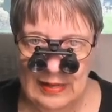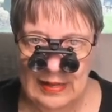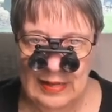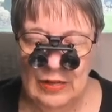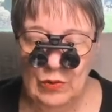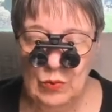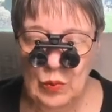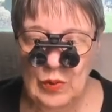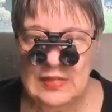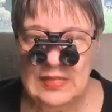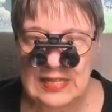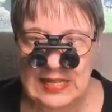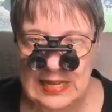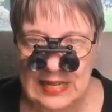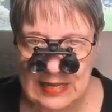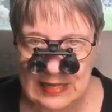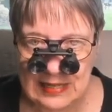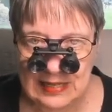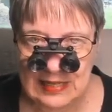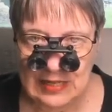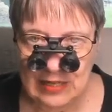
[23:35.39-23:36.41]
it was
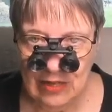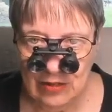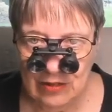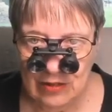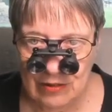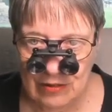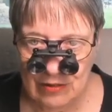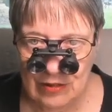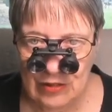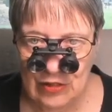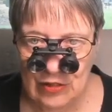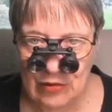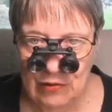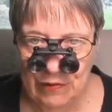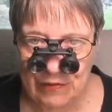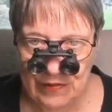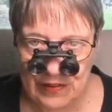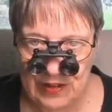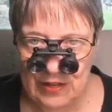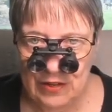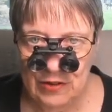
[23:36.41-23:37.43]
easier to
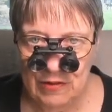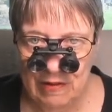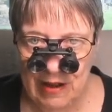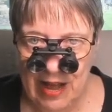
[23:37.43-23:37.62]
figure